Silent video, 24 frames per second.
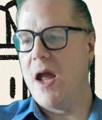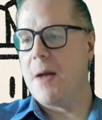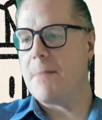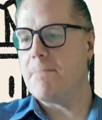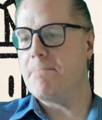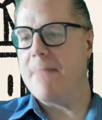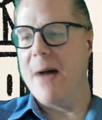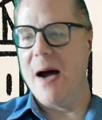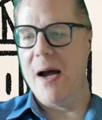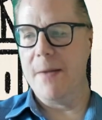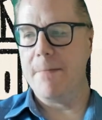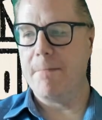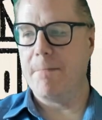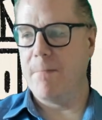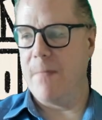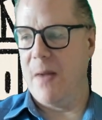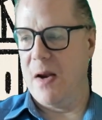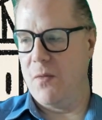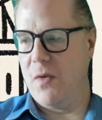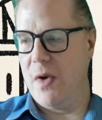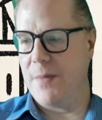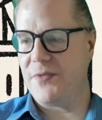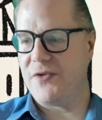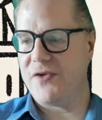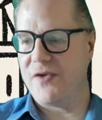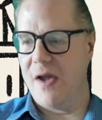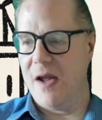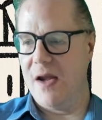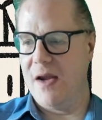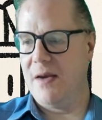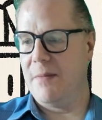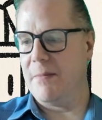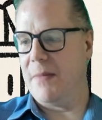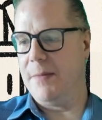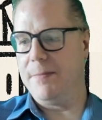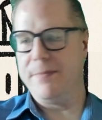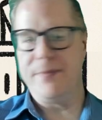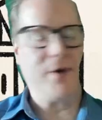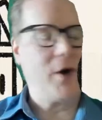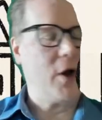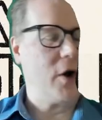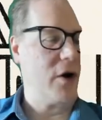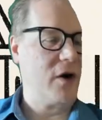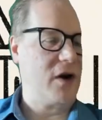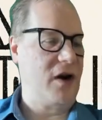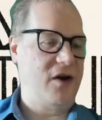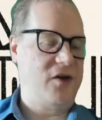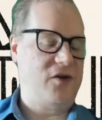My website, my
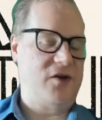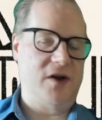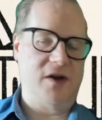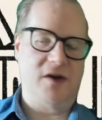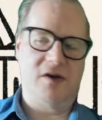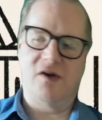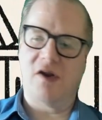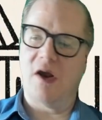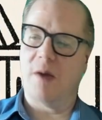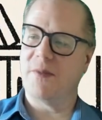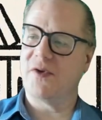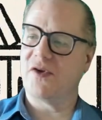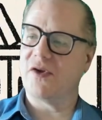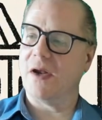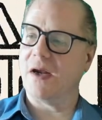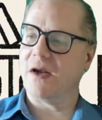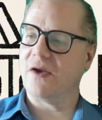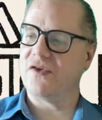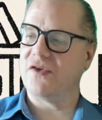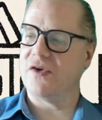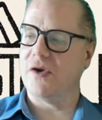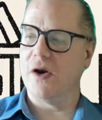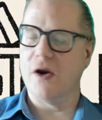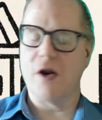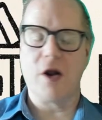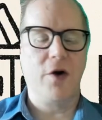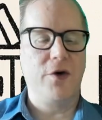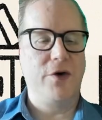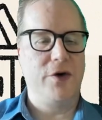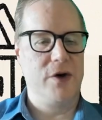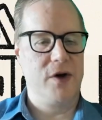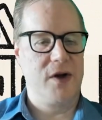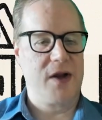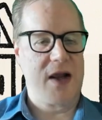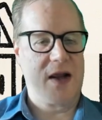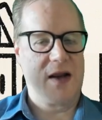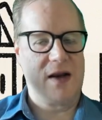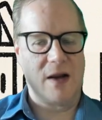blog is at thomaslancaster.co.uk.